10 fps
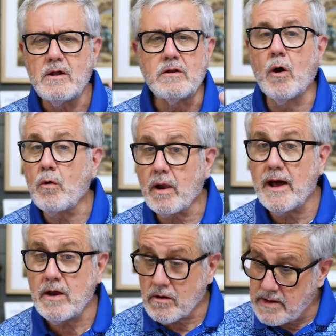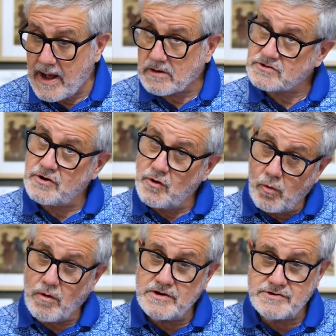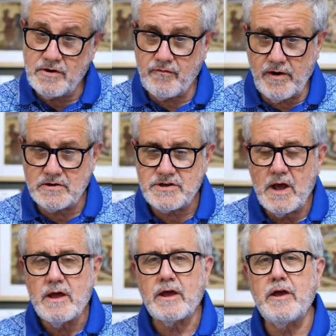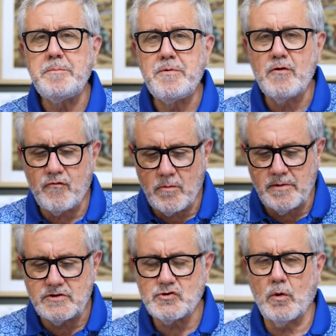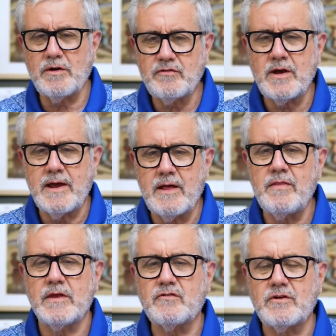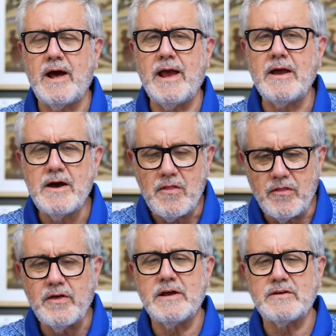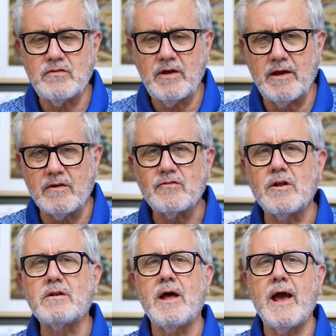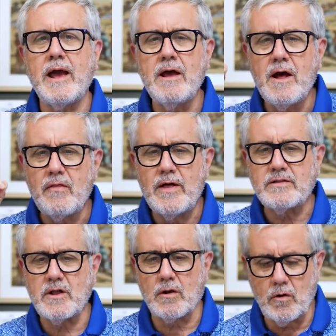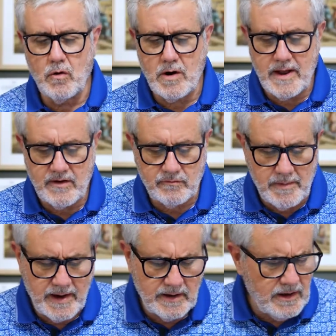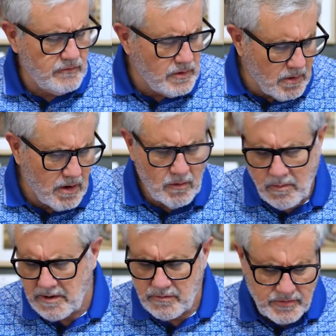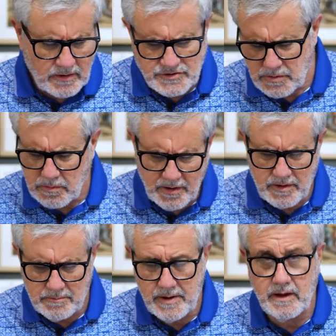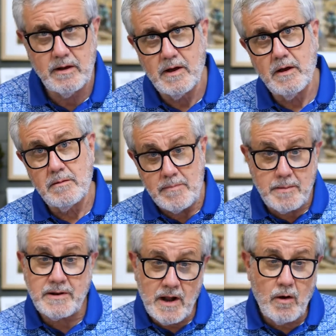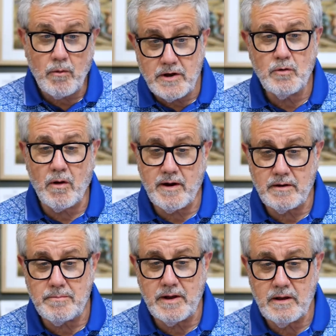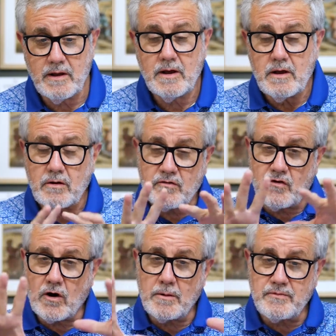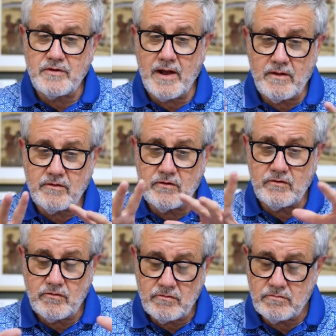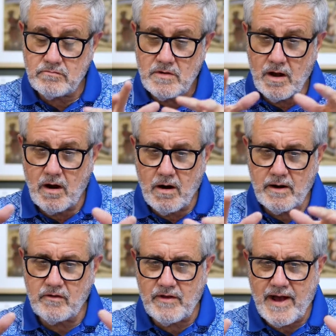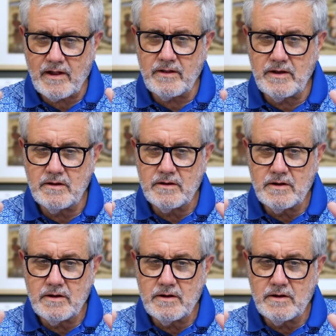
Don't let your doubts and your worries and your fears keep you from rejoicing in this day. This is the day that the Lord has made. If you aren't where you thought you were going to be, maybe not where you wanted to be, your circumstances aren't exactly